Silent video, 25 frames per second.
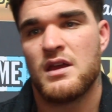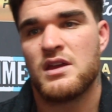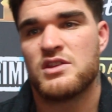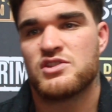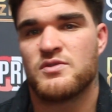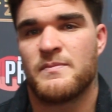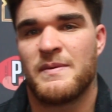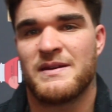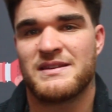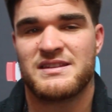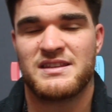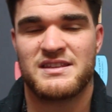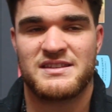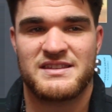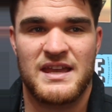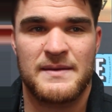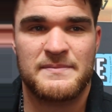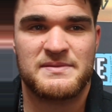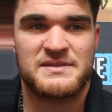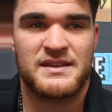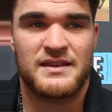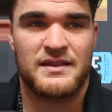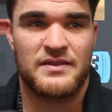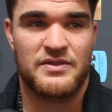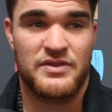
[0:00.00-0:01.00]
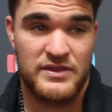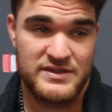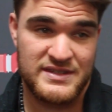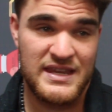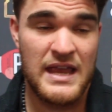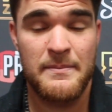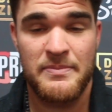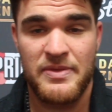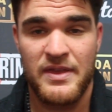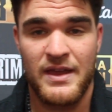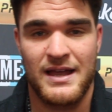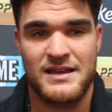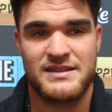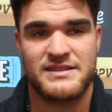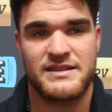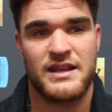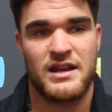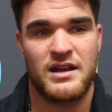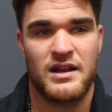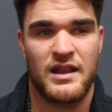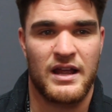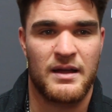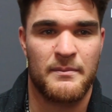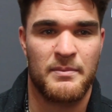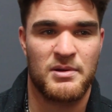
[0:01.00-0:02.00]
So basically the same thing I said
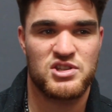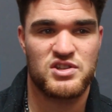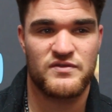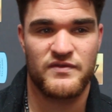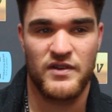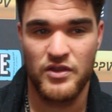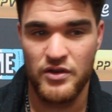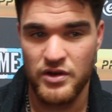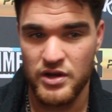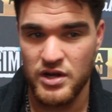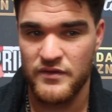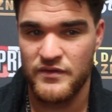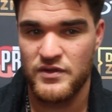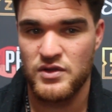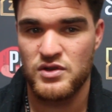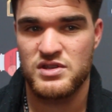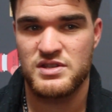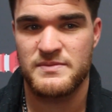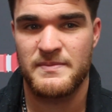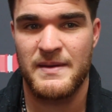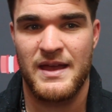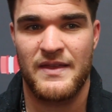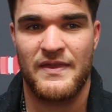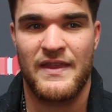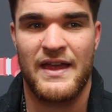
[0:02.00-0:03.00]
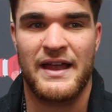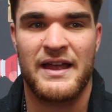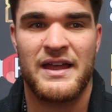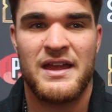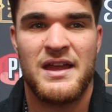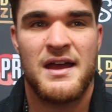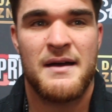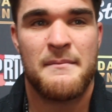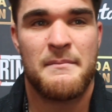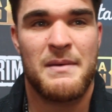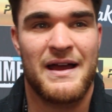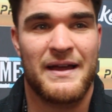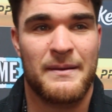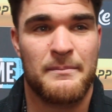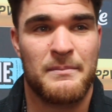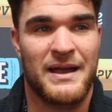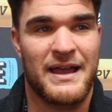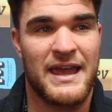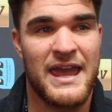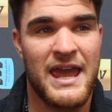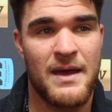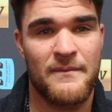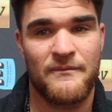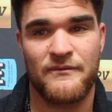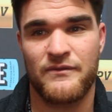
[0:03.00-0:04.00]
in like a bunch of other interviews, man. Like my
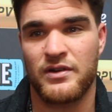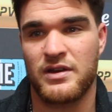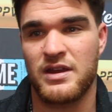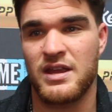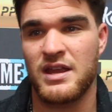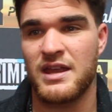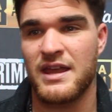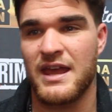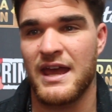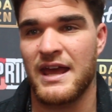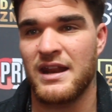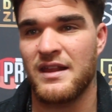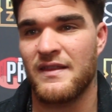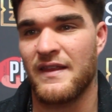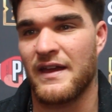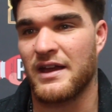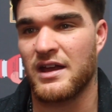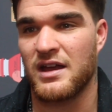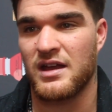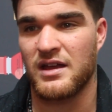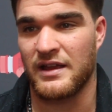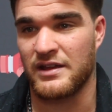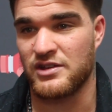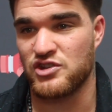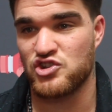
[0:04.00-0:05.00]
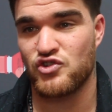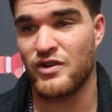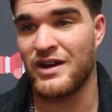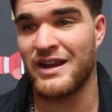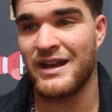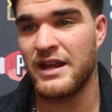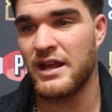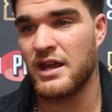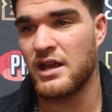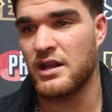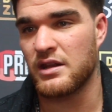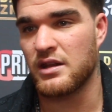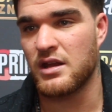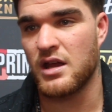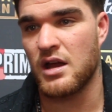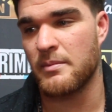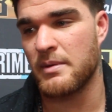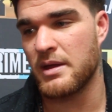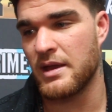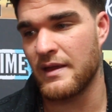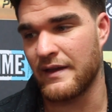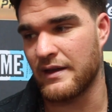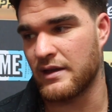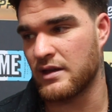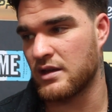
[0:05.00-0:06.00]
camp for King Kenny, like training and
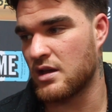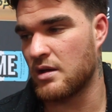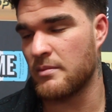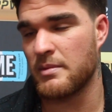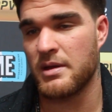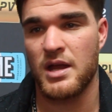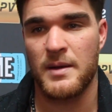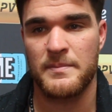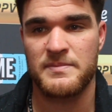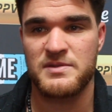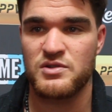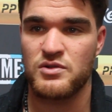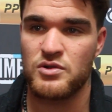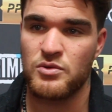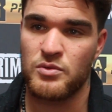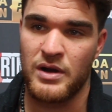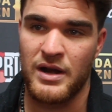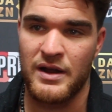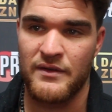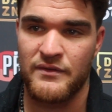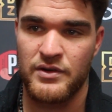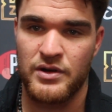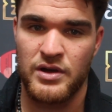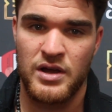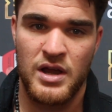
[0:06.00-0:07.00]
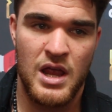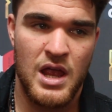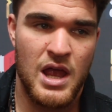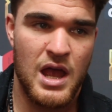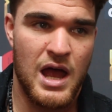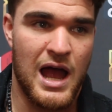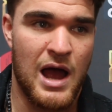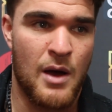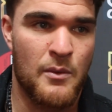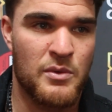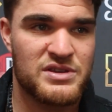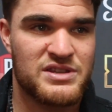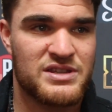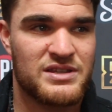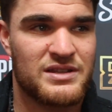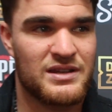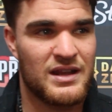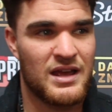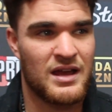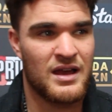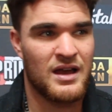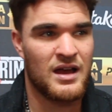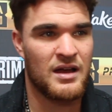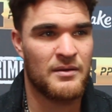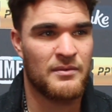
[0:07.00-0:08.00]
coming up to it, whatever. I wasn't
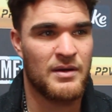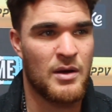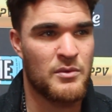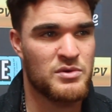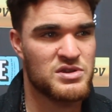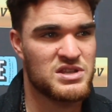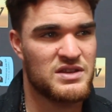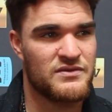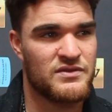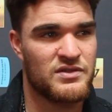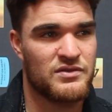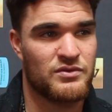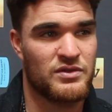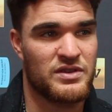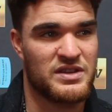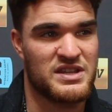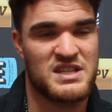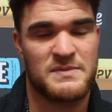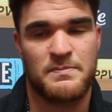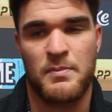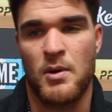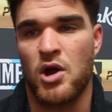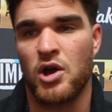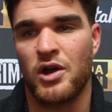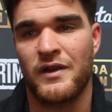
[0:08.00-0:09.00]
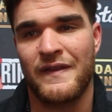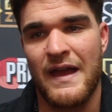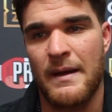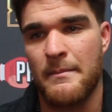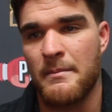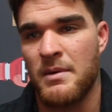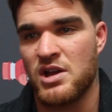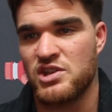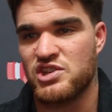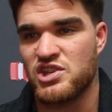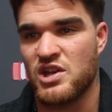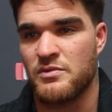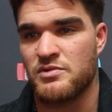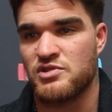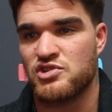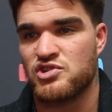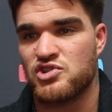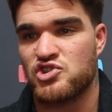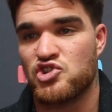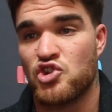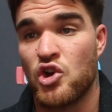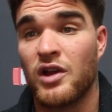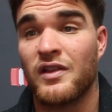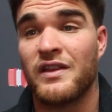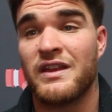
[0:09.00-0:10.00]
even really sparring that much. I was
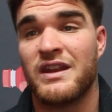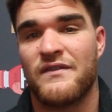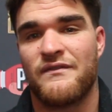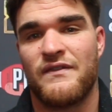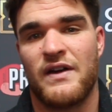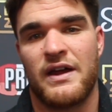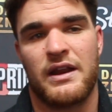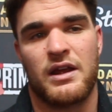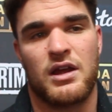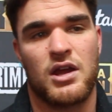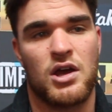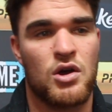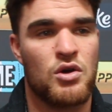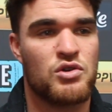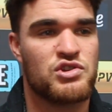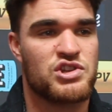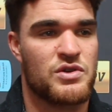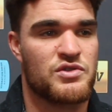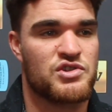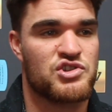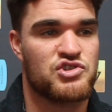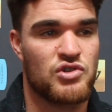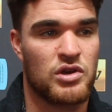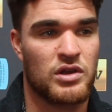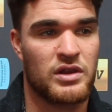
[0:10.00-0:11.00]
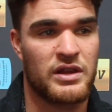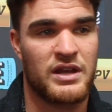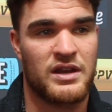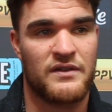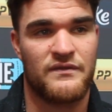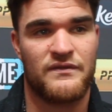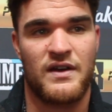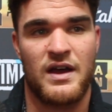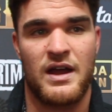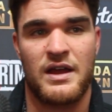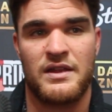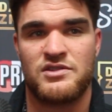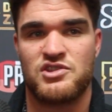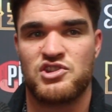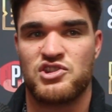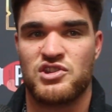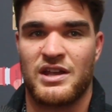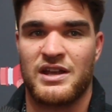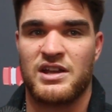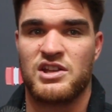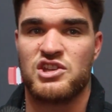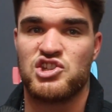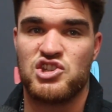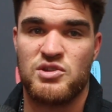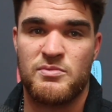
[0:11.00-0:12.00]
struggling to find a coach. I was struggling to find just
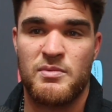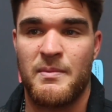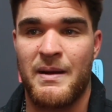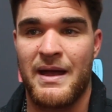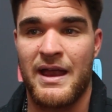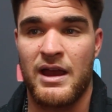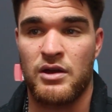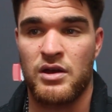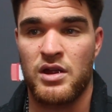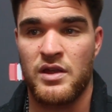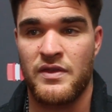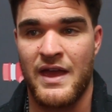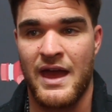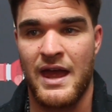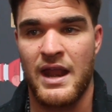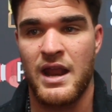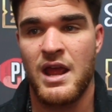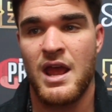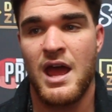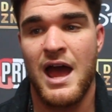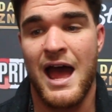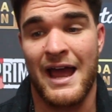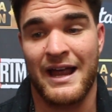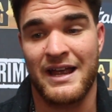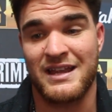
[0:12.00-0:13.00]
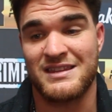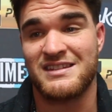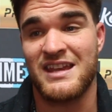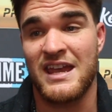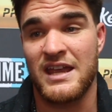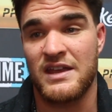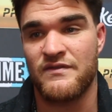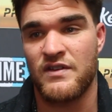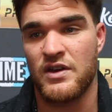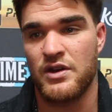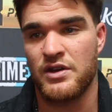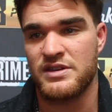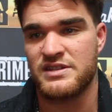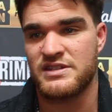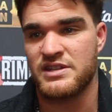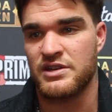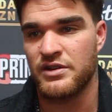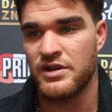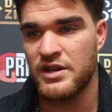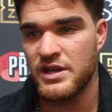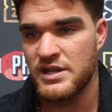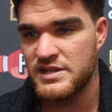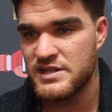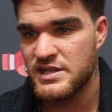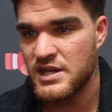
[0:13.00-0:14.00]
like a gym in my area that I could take very
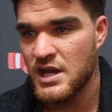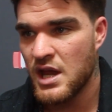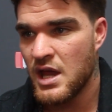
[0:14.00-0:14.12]
serious.